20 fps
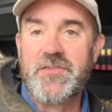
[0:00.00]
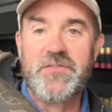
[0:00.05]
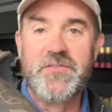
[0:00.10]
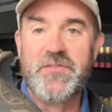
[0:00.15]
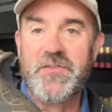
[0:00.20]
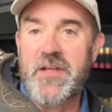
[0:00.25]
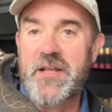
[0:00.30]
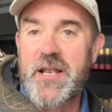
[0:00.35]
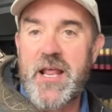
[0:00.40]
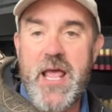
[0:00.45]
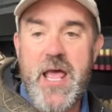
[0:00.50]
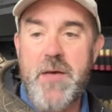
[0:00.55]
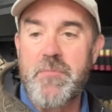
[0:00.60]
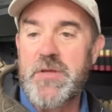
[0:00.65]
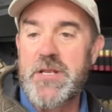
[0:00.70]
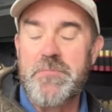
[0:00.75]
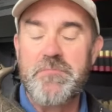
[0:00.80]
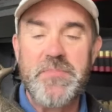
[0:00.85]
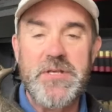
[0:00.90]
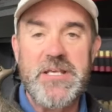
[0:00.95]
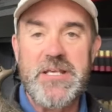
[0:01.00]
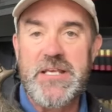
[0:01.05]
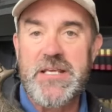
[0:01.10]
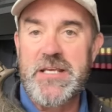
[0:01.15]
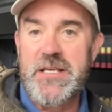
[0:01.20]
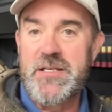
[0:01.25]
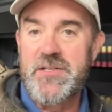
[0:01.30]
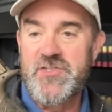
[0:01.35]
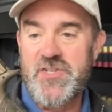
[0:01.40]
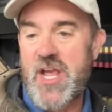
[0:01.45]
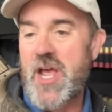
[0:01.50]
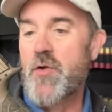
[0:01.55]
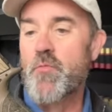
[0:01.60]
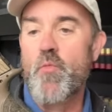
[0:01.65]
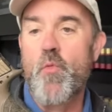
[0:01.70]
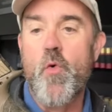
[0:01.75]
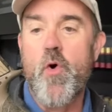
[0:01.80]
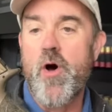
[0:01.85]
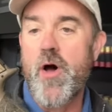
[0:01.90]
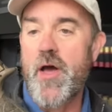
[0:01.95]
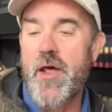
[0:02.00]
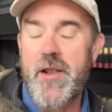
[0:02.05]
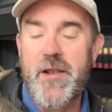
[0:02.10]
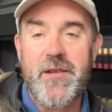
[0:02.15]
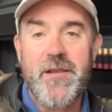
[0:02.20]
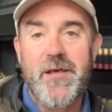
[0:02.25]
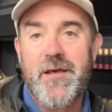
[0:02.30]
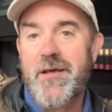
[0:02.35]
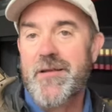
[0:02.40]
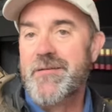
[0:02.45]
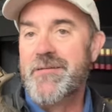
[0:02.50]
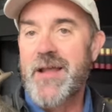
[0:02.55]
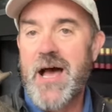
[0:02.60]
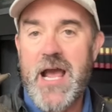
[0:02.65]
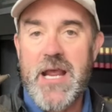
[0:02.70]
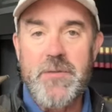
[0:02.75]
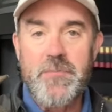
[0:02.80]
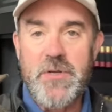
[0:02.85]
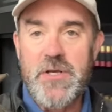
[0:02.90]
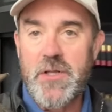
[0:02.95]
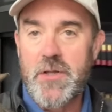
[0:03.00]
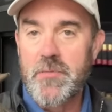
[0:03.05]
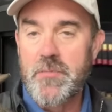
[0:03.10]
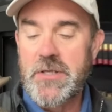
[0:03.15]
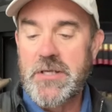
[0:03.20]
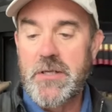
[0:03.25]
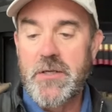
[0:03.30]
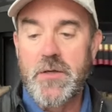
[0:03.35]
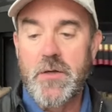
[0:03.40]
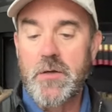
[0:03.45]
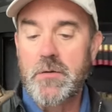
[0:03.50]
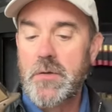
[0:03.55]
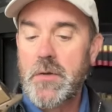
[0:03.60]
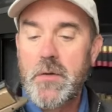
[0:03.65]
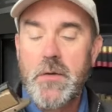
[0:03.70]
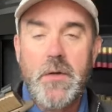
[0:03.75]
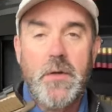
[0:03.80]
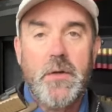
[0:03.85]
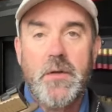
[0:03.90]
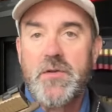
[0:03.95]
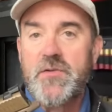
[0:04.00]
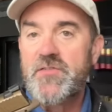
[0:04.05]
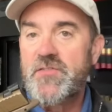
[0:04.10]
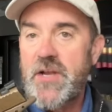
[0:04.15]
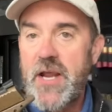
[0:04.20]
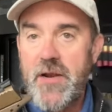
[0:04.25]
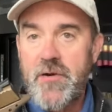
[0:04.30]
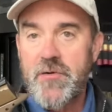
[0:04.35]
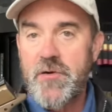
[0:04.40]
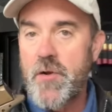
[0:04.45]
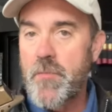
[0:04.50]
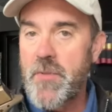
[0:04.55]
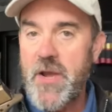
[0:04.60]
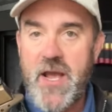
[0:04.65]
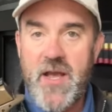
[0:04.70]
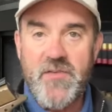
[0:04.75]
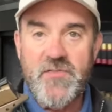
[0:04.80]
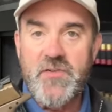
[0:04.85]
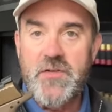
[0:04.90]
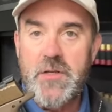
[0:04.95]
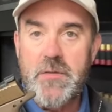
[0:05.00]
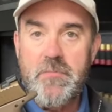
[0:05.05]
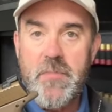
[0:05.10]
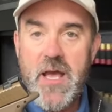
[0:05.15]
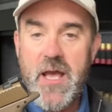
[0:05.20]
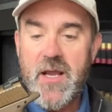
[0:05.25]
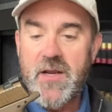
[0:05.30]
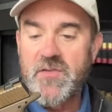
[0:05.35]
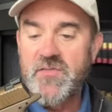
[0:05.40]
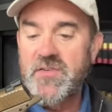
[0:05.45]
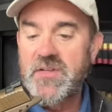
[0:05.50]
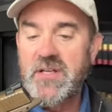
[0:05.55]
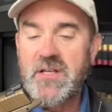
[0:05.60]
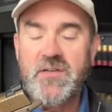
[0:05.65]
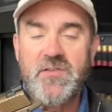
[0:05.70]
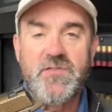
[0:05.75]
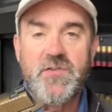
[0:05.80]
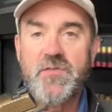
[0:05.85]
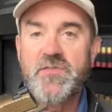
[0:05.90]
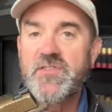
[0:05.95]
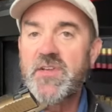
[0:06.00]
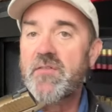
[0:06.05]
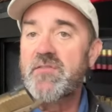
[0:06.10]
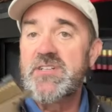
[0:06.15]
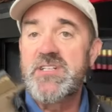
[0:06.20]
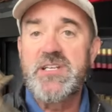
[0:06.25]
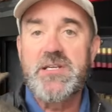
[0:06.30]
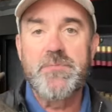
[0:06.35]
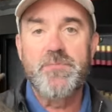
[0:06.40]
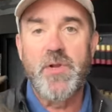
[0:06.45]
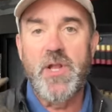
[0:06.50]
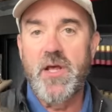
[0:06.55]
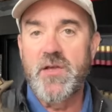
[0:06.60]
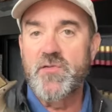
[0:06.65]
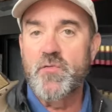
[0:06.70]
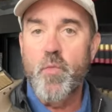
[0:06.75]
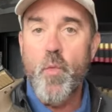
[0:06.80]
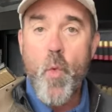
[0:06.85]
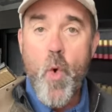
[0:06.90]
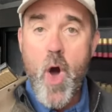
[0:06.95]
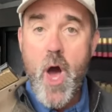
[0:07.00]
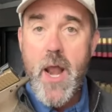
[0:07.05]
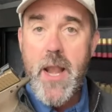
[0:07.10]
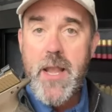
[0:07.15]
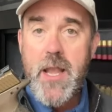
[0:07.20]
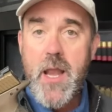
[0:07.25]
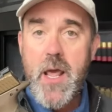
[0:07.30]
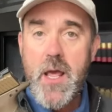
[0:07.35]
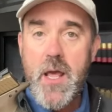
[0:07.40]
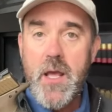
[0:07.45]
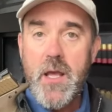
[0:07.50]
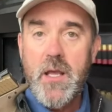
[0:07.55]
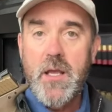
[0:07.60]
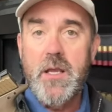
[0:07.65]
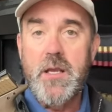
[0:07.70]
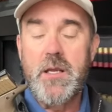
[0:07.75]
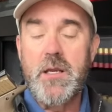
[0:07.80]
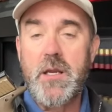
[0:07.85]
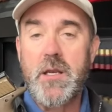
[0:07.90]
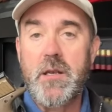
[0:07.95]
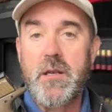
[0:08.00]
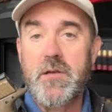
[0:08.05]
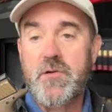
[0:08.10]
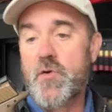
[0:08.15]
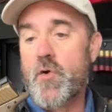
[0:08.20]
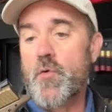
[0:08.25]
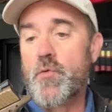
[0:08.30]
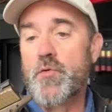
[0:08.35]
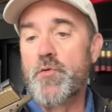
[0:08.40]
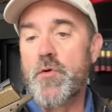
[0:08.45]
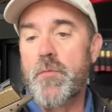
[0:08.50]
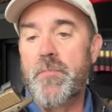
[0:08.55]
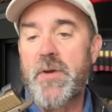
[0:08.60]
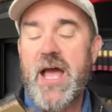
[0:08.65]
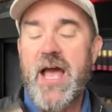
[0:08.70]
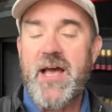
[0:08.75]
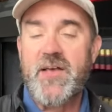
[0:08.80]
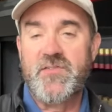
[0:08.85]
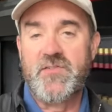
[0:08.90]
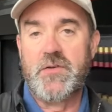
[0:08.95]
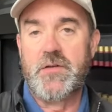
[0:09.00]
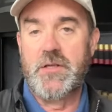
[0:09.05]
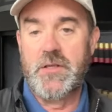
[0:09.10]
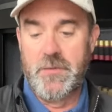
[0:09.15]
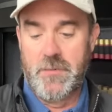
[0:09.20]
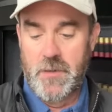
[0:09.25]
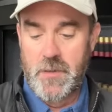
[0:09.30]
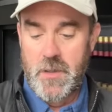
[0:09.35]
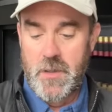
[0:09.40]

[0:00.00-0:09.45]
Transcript: is an M and P Gen one, nine millimeter, standard capacity magazine, so seventeen plus one in total capacity.